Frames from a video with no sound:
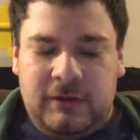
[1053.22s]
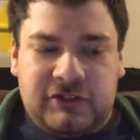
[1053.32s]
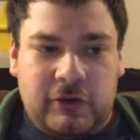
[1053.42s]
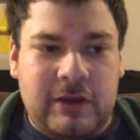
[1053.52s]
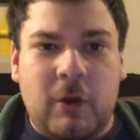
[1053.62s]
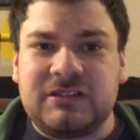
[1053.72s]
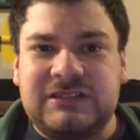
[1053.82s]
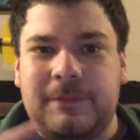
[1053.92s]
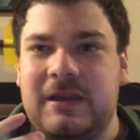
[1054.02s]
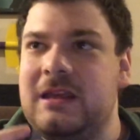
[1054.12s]
So he wants
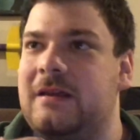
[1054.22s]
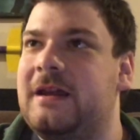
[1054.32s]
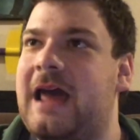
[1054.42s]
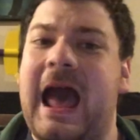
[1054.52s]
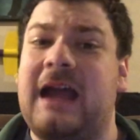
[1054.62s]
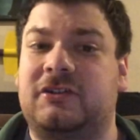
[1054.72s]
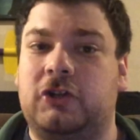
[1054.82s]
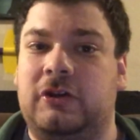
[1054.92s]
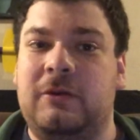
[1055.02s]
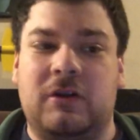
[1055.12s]
to be an
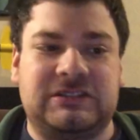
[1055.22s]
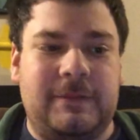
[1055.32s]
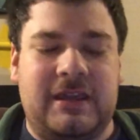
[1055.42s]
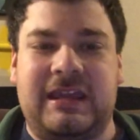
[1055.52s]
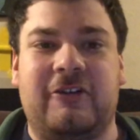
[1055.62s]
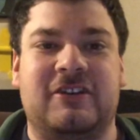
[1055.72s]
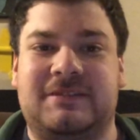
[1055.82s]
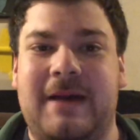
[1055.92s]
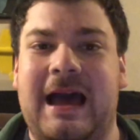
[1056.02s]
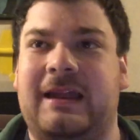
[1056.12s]
actor. He wants to be
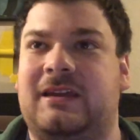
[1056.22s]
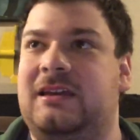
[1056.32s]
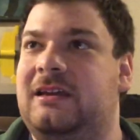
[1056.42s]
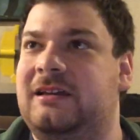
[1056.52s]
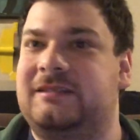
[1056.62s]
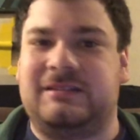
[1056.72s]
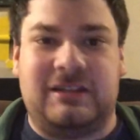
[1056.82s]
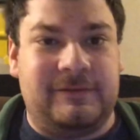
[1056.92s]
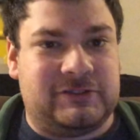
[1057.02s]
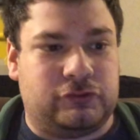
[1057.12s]
charismatic because it's
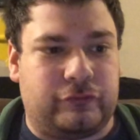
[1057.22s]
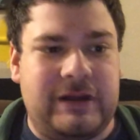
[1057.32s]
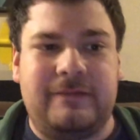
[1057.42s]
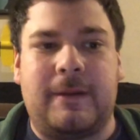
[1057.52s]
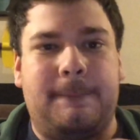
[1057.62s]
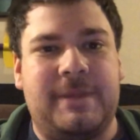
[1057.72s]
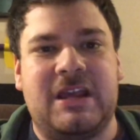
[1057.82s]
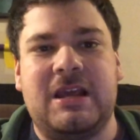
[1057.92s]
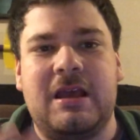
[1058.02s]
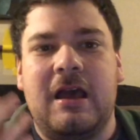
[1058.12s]
his dream to
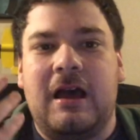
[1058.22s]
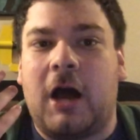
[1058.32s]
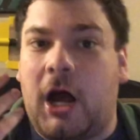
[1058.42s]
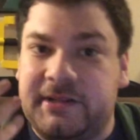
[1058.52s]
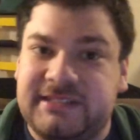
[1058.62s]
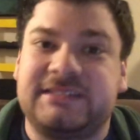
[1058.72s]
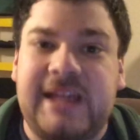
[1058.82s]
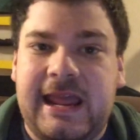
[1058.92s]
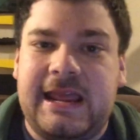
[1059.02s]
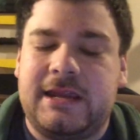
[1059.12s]
be on
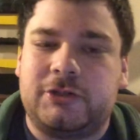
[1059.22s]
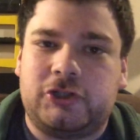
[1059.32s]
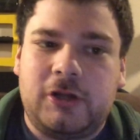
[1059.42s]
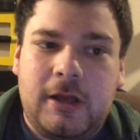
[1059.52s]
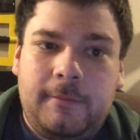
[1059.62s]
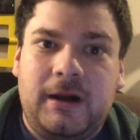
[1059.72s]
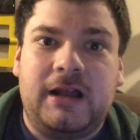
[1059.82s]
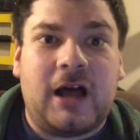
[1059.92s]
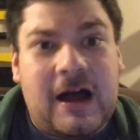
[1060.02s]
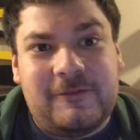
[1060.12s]
stage.
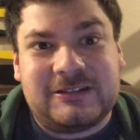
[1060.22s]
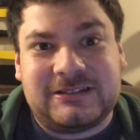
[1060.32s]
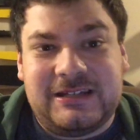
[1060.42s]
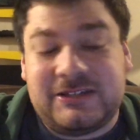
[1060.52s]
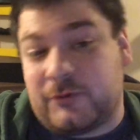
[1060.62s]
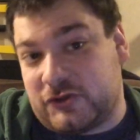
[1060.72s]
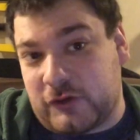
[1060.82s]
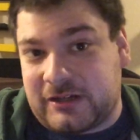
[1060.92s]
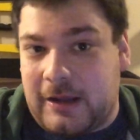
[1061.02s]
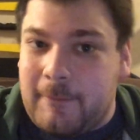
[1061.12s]
But obviously his
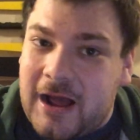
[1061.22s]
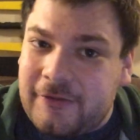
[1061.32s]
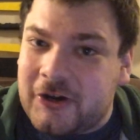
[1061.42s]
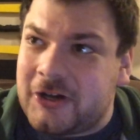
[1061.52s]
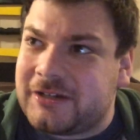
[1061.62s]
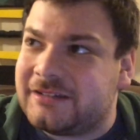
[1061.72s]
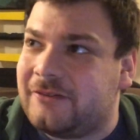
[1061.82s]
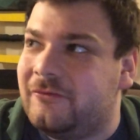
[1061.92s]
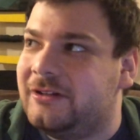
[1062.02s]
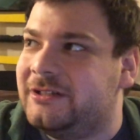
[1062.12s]
restricting mother
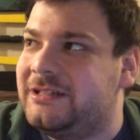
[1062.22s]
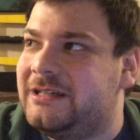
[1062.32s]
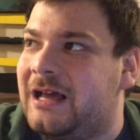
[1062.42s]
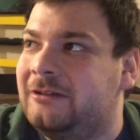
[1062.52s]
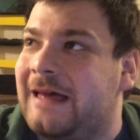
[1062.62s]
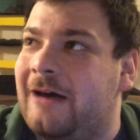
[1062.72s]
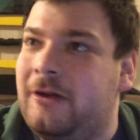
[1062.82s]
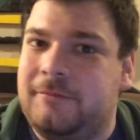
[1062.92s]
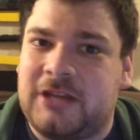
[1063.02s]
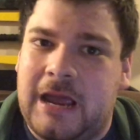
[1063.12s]
doesn't really allow
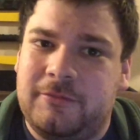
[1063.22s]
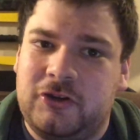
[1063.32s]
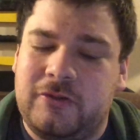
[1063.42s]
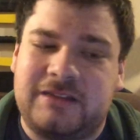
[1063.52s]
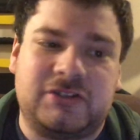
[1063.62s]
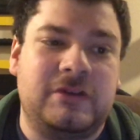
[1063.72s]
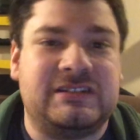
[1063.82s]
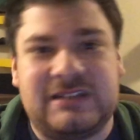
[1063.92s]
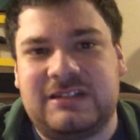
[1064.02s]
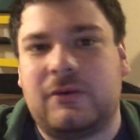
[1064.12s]
him time to do that. So he
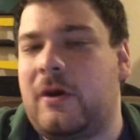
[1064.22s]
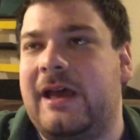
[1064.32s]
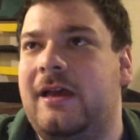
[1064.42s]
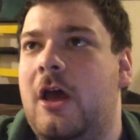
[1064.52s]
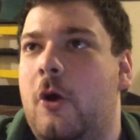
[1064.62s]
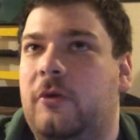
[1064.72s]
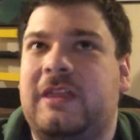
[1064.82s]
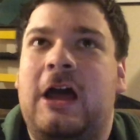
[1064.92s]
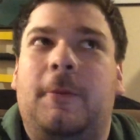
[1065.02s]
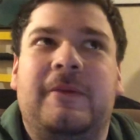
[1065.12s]
sneaks away with
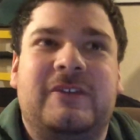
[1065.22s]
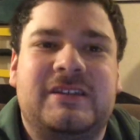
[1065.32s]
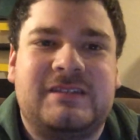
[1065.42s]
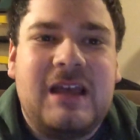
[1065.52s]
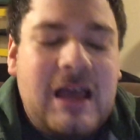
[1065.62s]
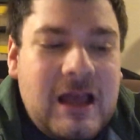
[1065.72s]
the help of his,